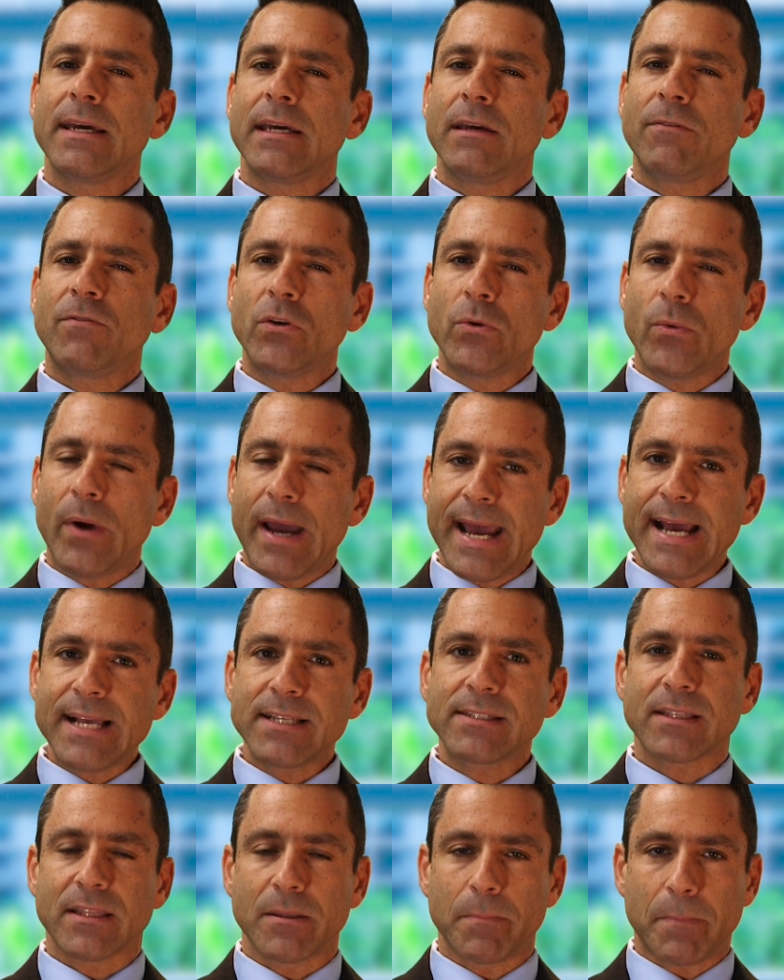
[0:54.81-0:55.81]
If you
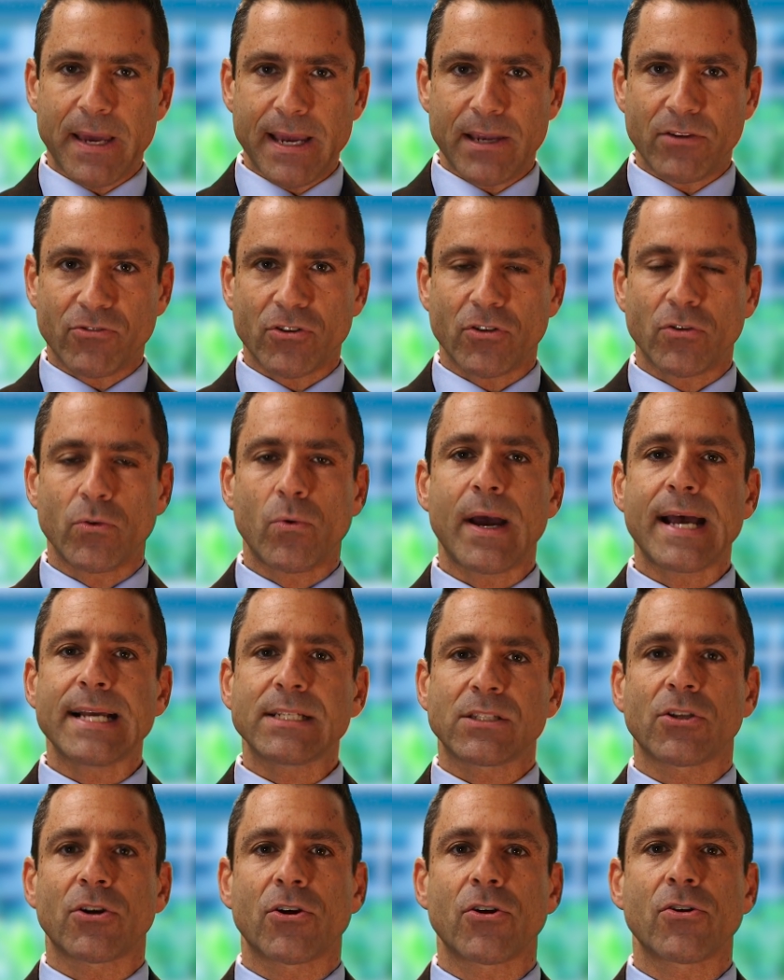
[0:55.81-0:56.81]
ask the patient who
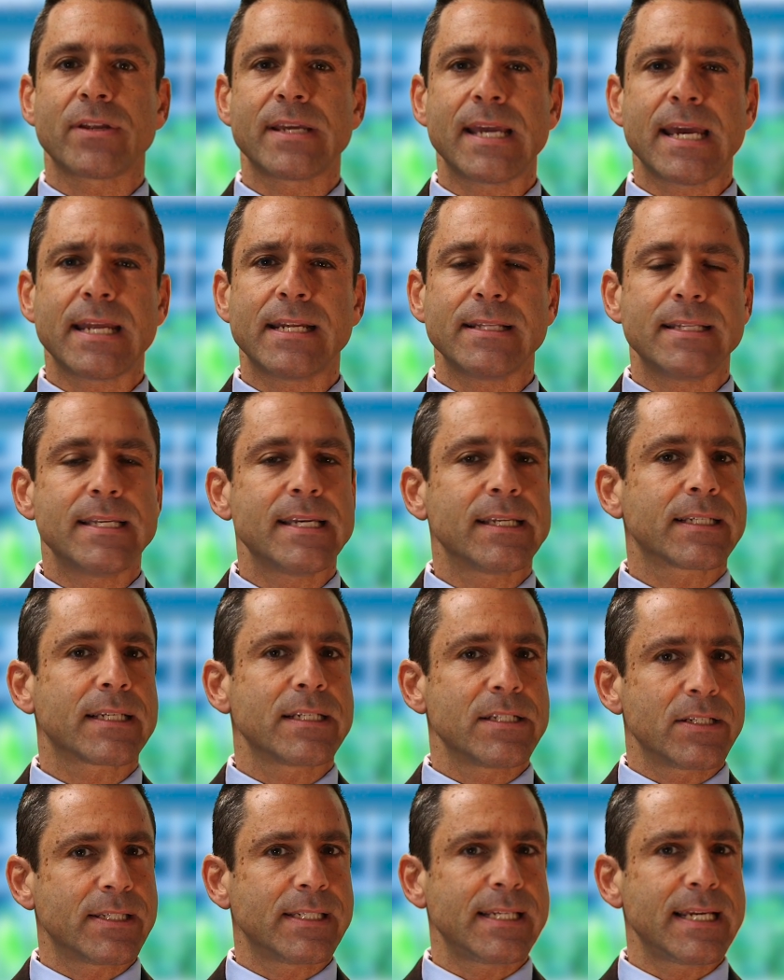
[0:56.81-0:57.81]
has the herniated disc
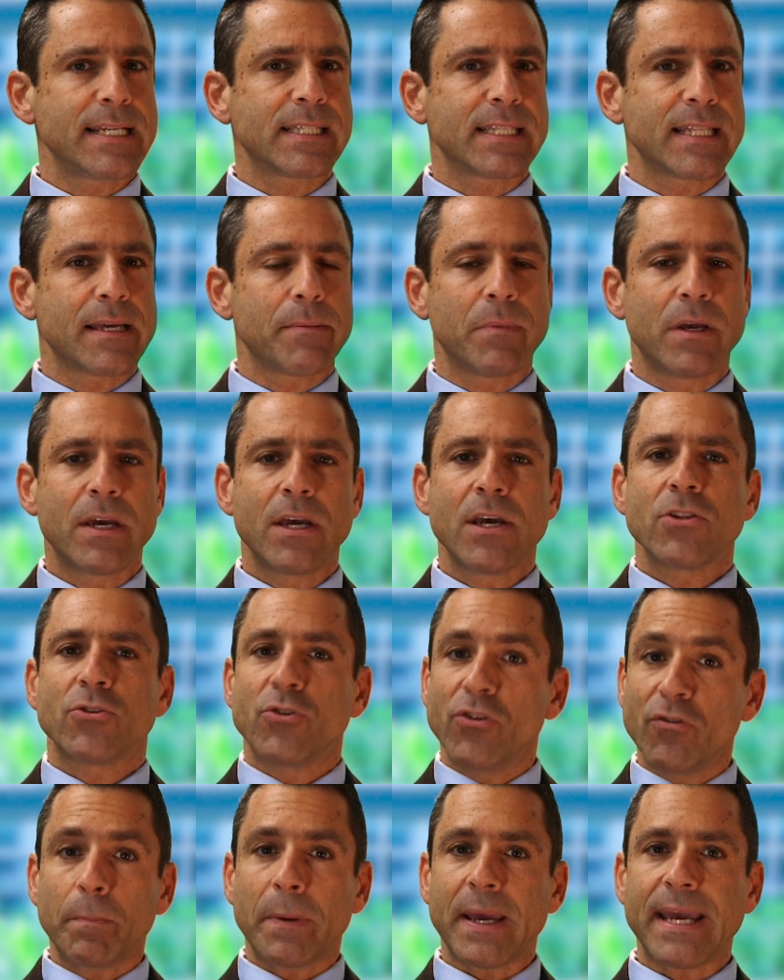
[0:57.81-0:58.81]
and you say to them,
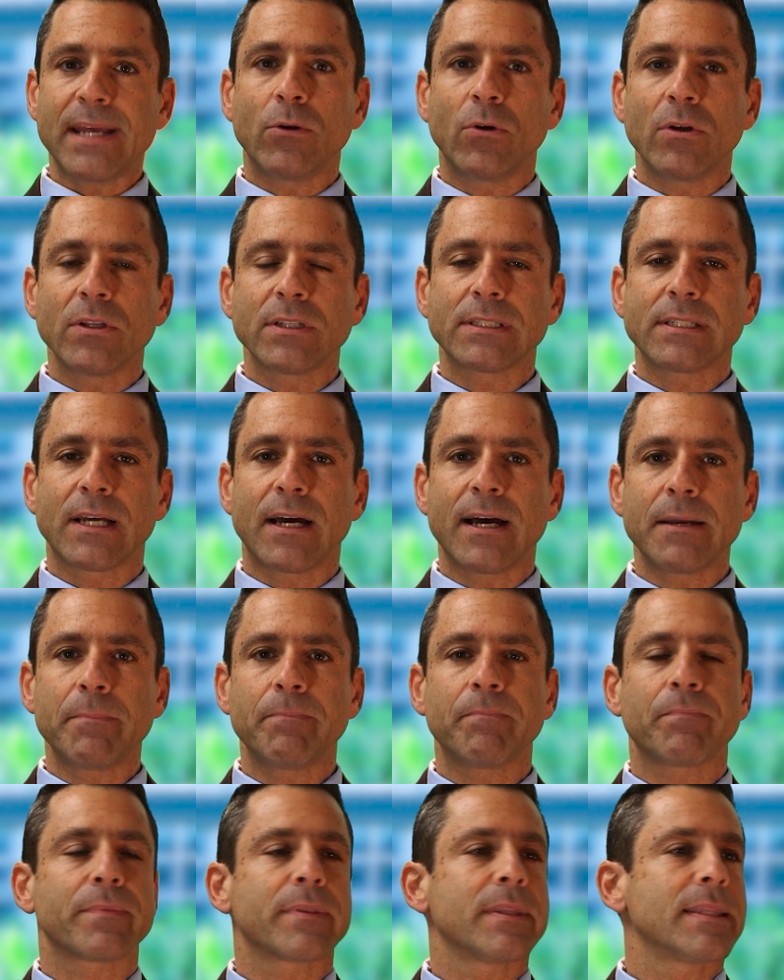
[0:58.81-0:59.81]
"Do you have pain all the
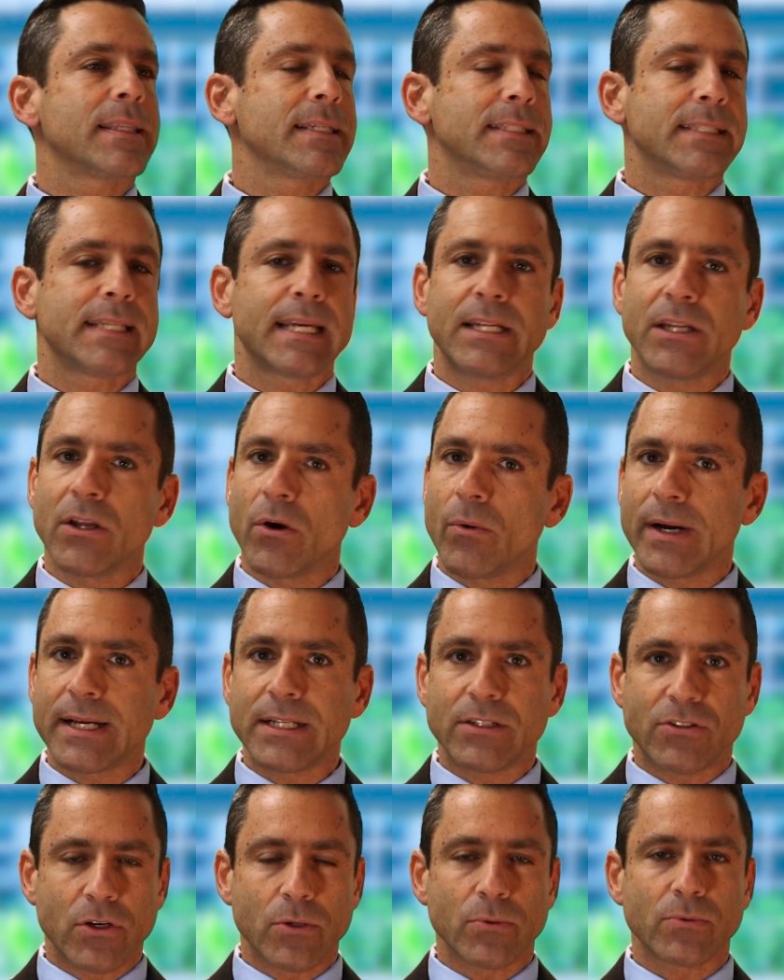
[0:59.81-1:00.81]
time?" They say, "No, I
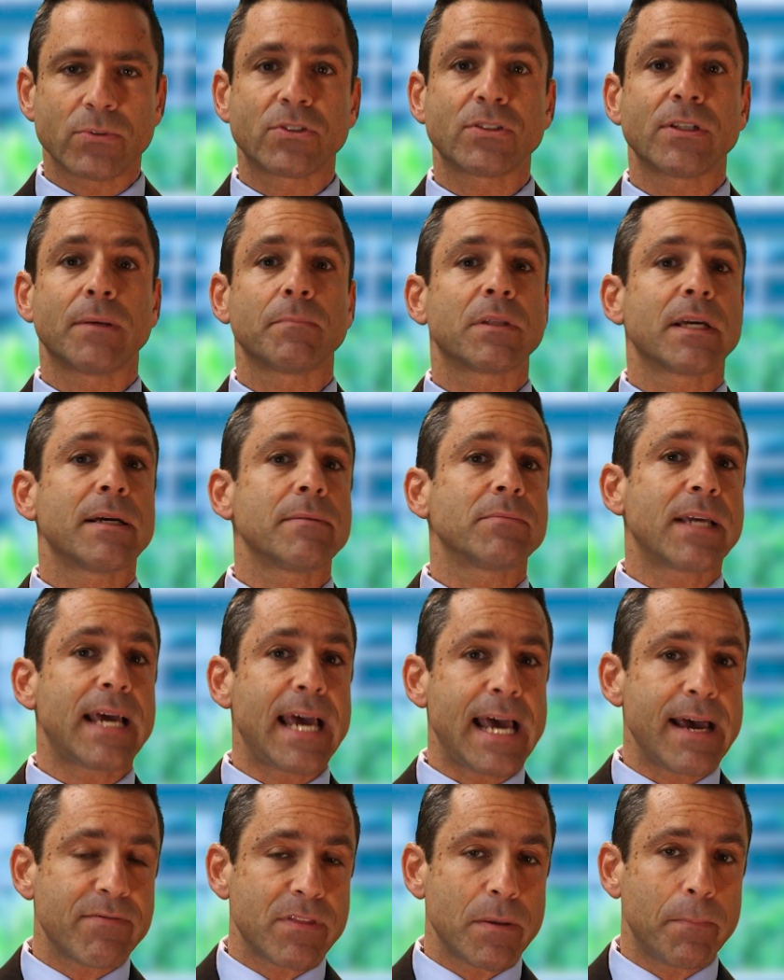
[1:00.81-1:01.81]
don't. Sometimes I
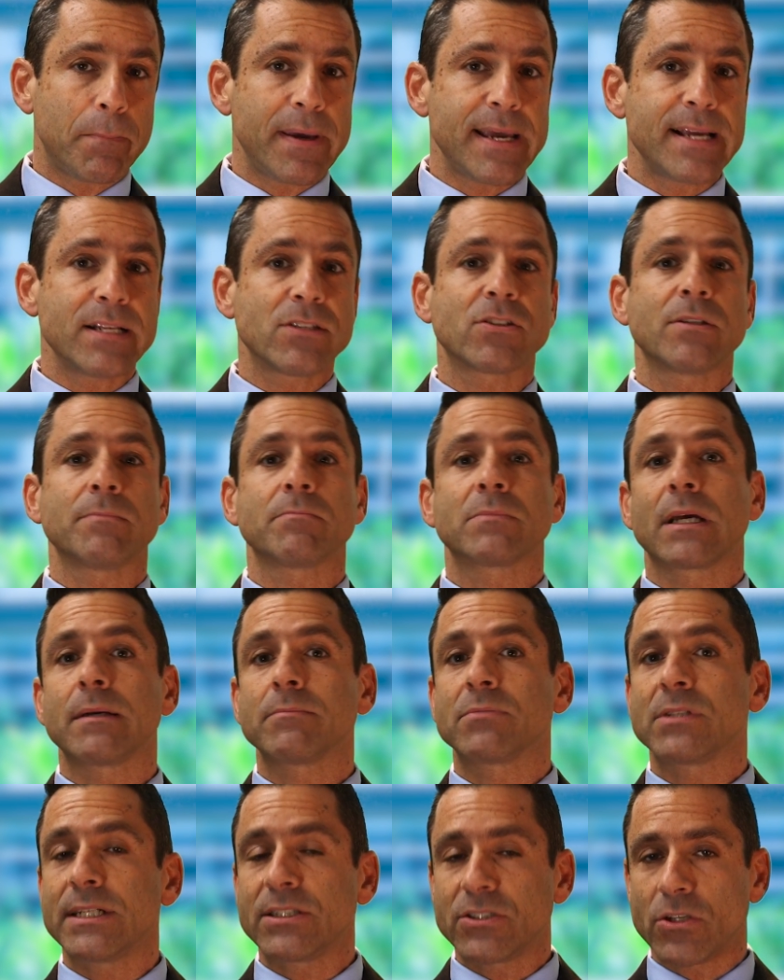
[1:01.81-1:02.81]
have the pain,
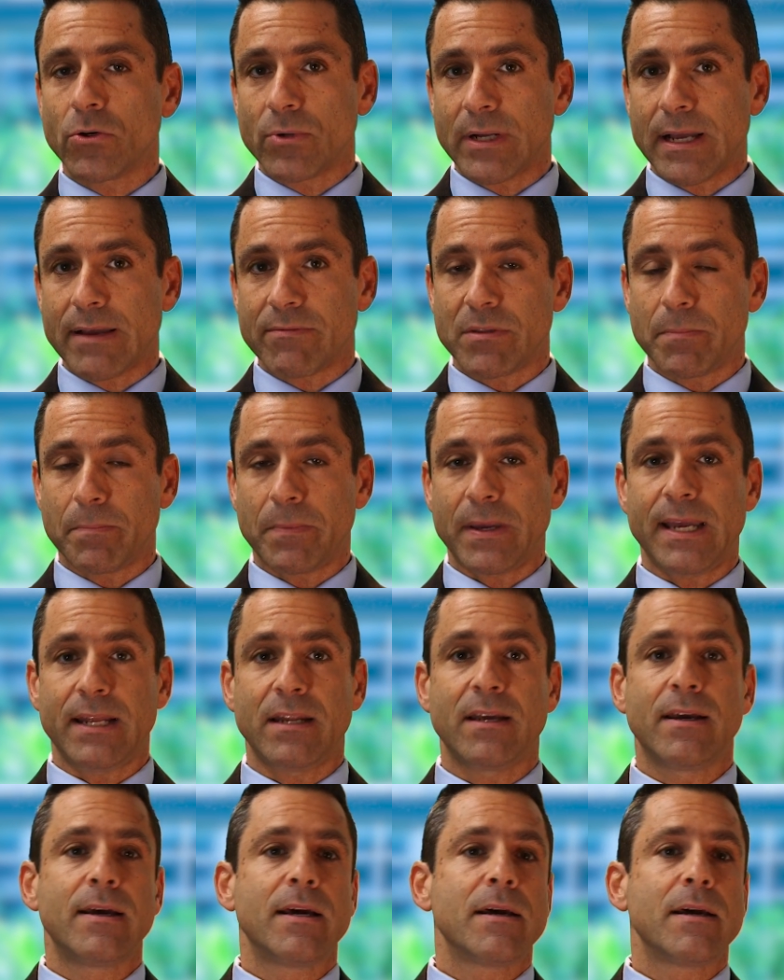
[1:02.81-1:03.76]
sometimes I don't have the pain."